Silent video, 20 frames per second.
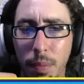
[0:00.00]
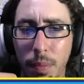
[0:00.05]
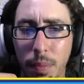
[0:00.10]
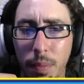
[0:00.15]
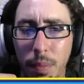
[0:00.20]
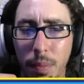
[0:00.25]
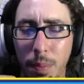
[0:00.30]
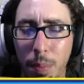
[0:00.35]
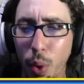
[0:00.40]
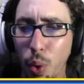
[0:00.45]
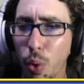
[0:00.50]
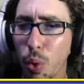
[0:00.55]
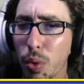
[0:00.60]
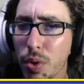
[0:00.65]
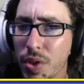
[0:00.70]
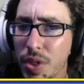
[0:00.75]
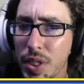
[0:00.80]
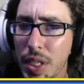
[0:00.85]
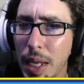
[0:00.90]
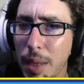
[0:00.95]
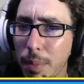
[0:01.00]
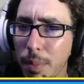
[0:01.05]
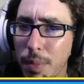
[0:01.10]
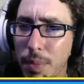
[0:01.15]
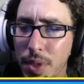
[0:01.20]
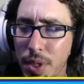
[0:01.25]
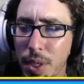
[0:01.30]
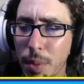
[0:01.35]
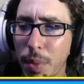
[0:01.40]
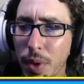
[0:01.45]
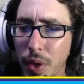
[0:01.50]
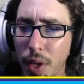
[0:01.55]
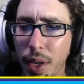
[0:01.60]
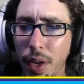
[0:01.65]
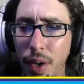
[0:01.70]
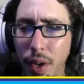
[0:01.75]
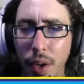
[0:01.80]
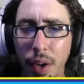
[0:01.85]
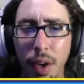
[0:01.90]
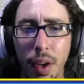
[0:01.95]
pool
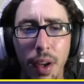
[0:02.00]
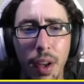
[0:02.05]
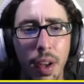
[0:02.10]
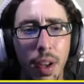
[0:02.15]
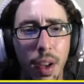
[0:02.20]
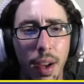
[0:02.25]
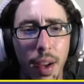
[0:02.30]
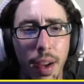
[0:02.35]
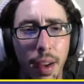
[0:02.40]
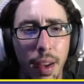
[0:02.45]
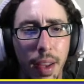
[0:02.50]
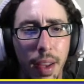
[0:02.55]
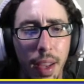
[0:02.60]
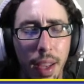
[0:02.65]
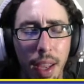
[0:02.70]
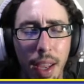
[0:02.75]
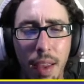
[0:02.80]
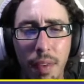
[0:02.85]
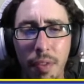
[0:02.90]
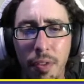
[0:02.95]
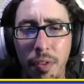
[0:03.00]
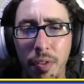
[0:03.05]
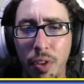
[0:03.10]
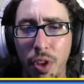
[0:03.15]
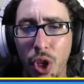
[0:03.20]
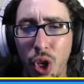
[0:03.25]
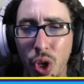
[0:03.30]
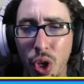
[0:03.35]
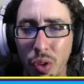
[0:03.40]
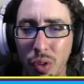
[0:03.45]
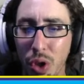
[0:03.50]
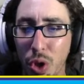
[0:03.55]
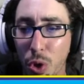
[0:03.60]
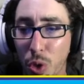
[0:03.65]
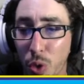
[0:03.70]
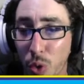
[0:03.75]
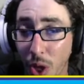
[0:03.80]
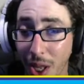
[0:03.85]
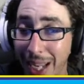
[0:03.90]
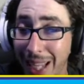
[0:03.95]
simulator. If
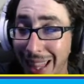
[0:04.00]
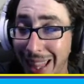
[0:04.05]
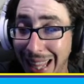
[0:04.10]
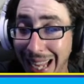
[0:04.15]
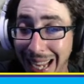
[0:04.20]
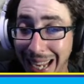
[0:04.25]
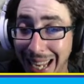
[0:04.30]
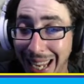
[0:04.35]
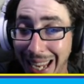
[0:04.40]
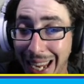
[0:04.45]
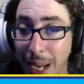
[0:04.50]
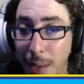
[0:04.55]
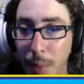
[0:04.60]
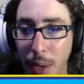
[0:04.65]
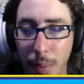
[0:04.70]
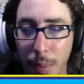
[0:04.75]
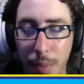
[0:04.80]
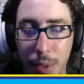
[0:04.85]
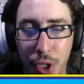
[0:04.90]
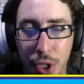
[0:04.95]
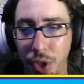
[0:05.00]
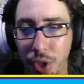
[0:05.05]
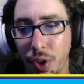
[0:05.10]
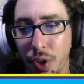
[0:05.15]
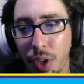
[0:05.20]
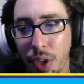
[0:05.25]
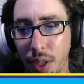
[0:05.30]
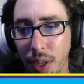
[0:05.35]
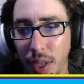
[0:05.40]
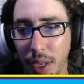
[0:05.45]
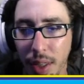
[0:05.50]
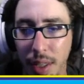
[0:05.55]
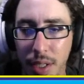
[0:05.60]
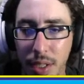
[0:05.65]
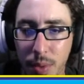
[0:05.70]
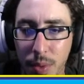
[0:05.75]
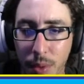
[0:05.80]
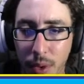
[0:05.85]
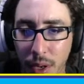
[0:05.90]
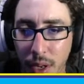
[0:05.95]
you like that game, I'm sure you're going to like
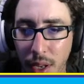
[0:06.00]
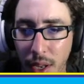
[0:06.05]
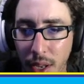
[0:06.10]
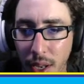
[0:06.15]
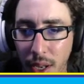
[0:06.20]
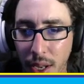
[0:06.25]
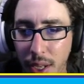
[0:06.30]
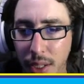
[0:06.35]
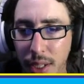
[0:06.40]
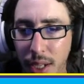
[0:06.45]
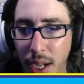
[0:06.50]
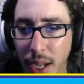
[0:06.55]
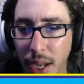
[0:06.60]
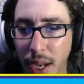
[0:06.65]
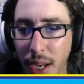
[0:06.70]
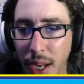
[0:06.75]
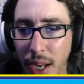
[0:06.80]
this one. It's got 8